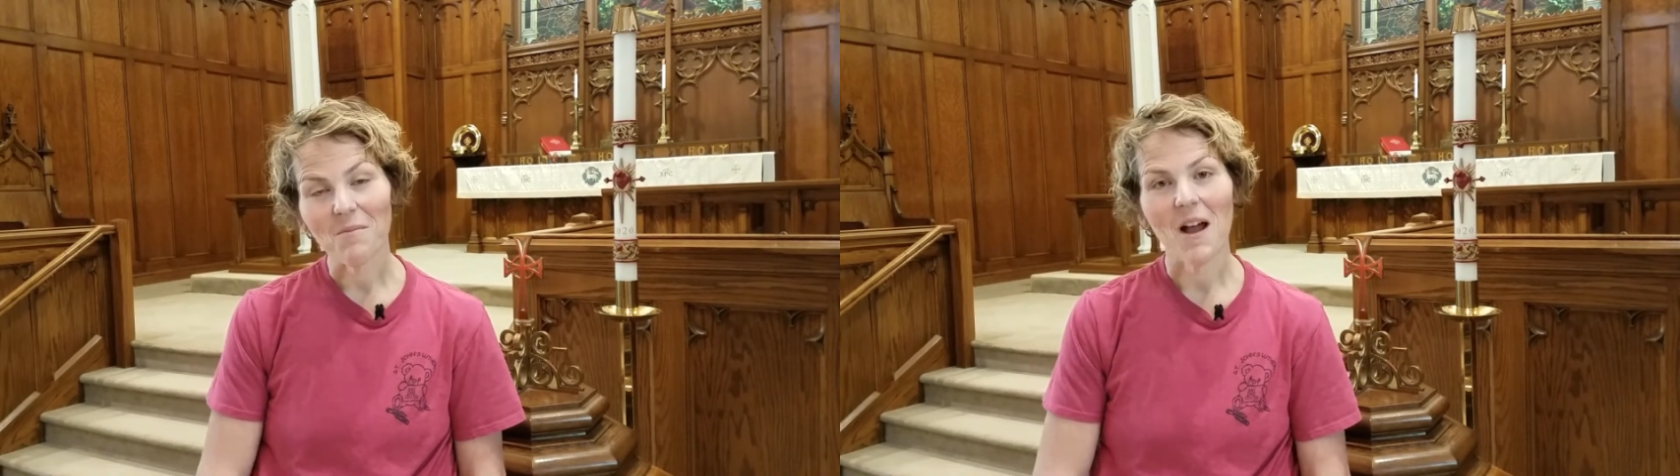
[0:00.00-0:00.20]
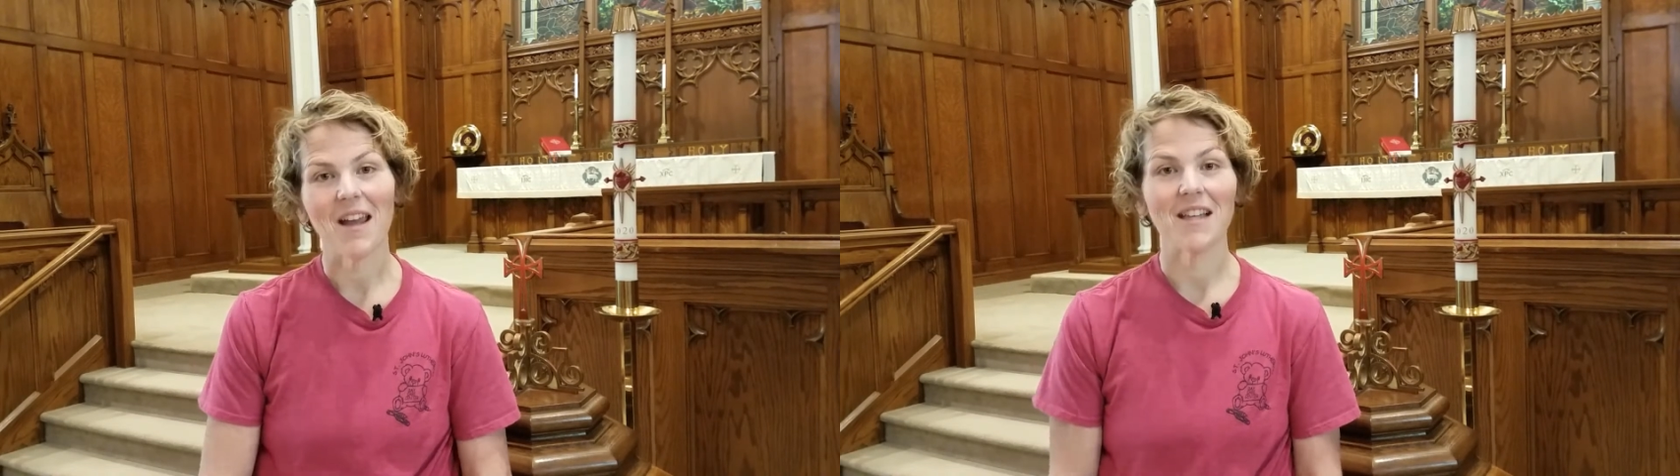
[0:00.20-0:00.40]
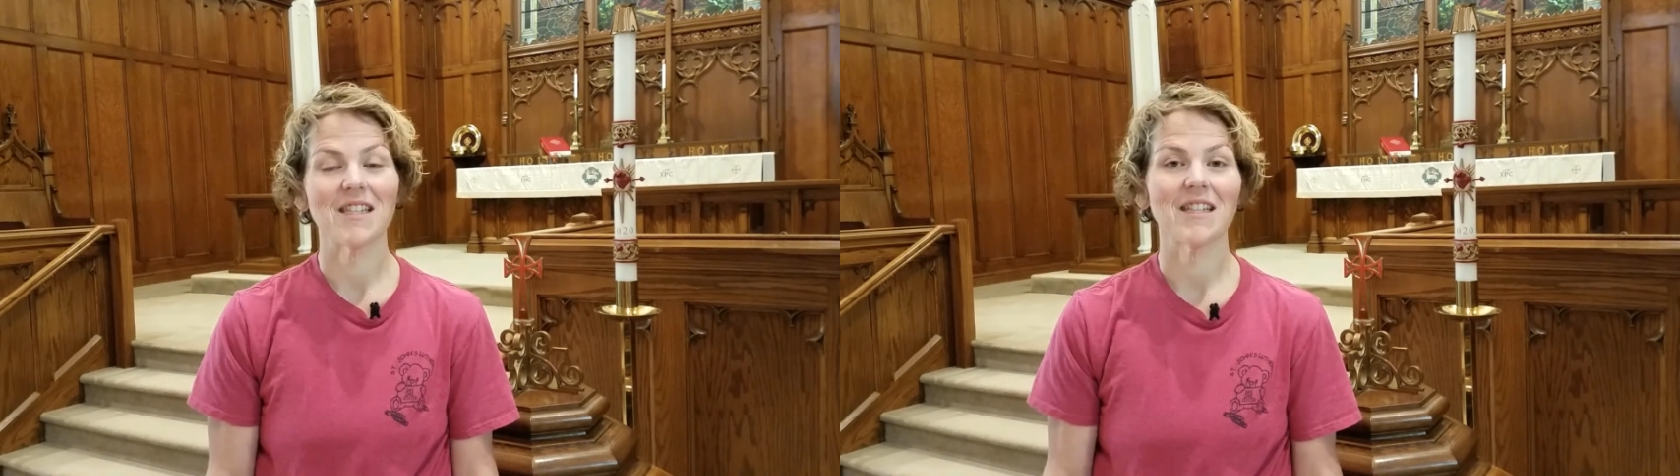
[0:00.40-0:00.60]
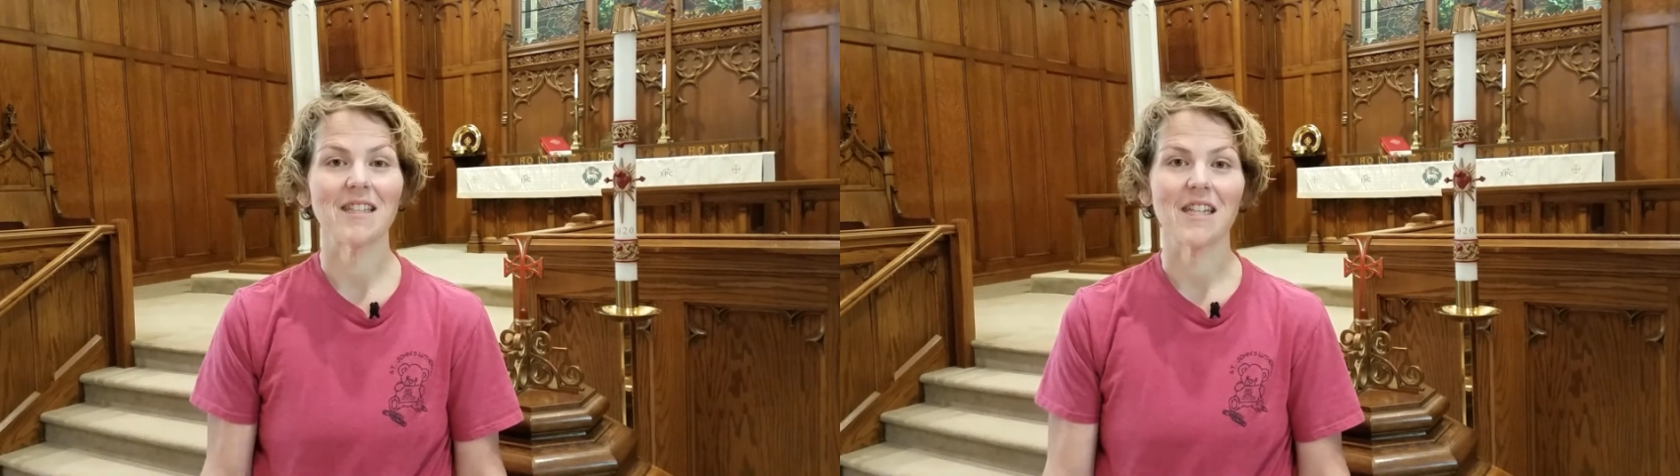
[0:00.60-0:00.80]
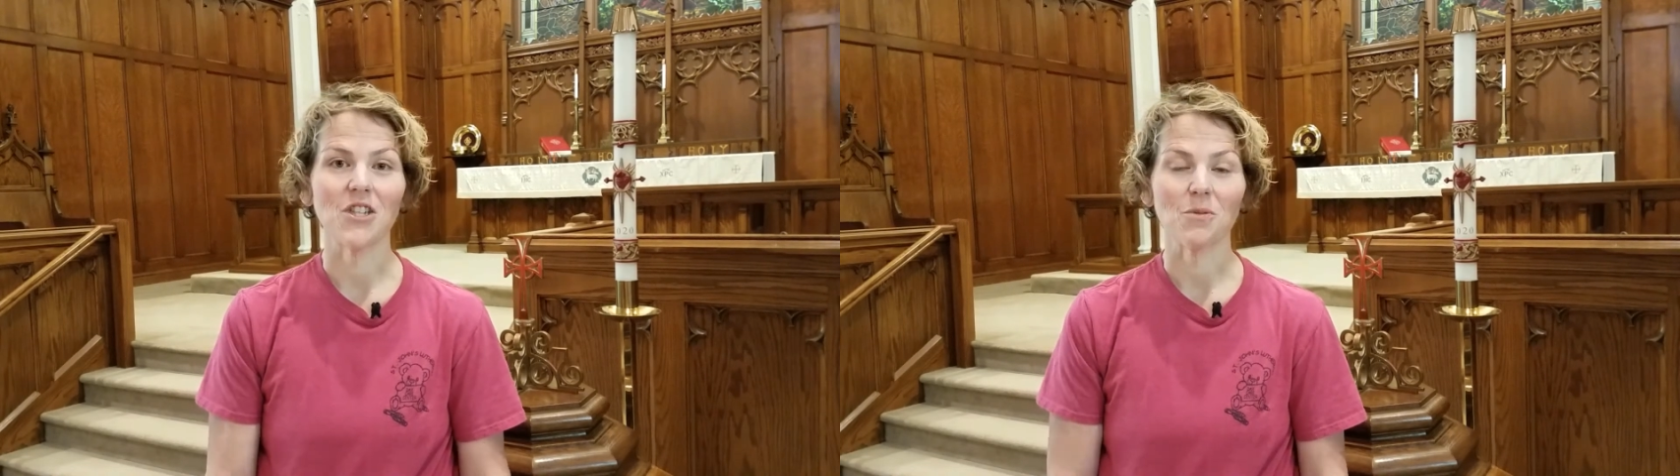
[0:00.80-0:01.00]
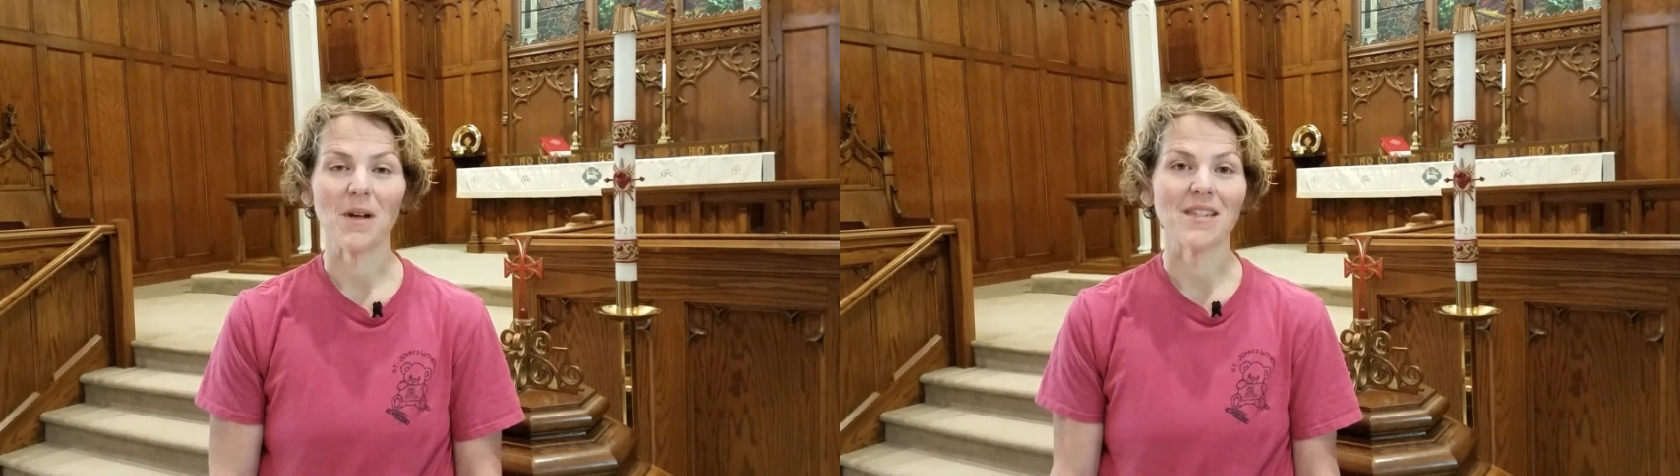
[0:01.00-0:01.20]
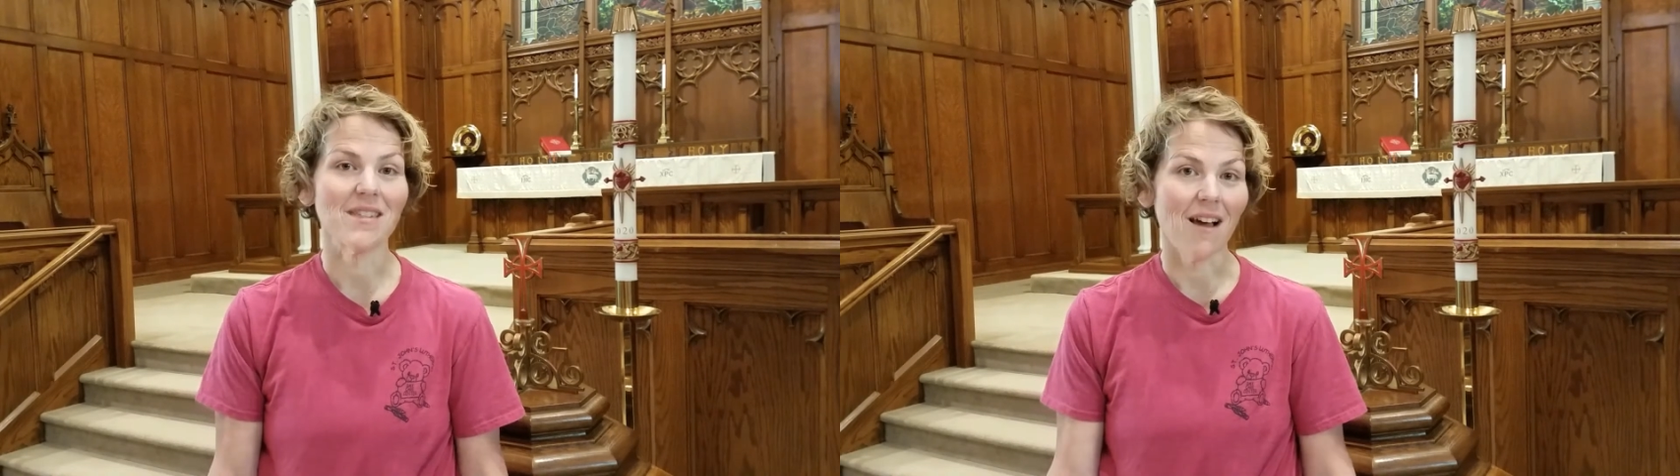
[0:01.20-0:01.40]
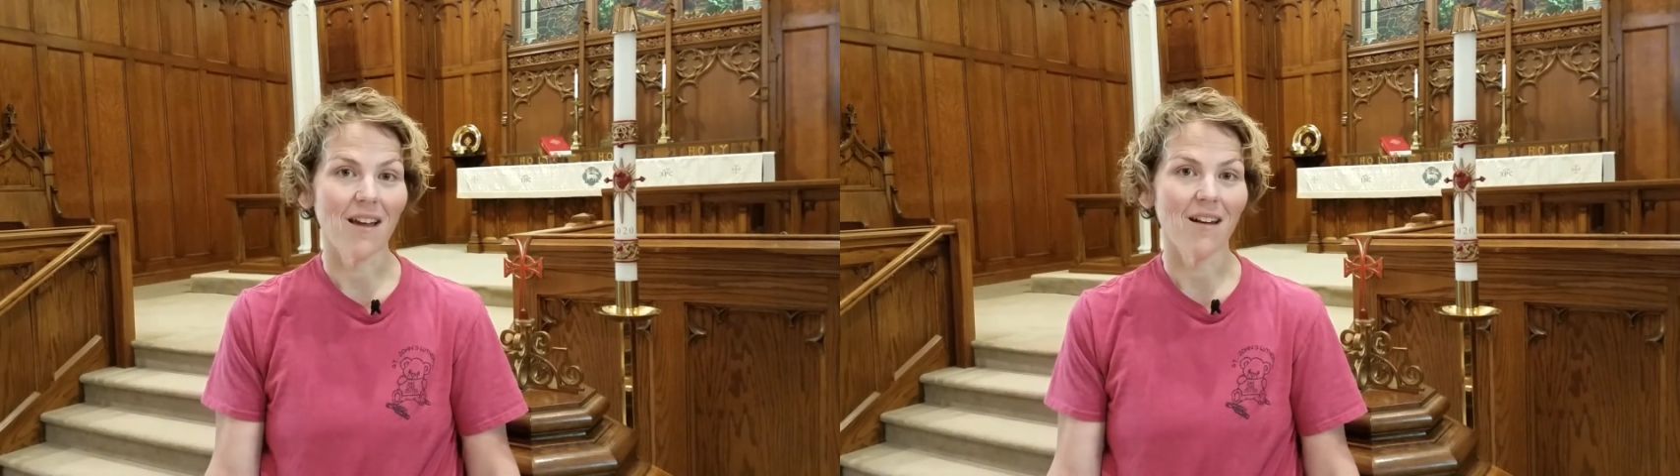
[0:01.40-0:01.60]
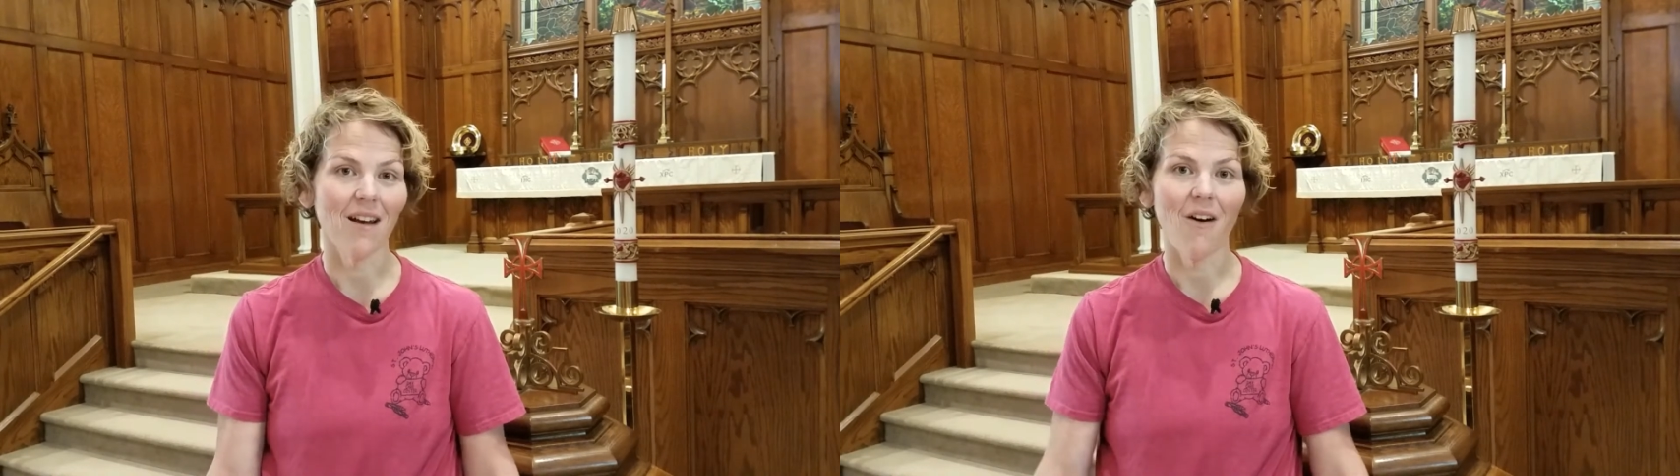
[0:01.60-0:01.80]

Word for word: I get to teach my son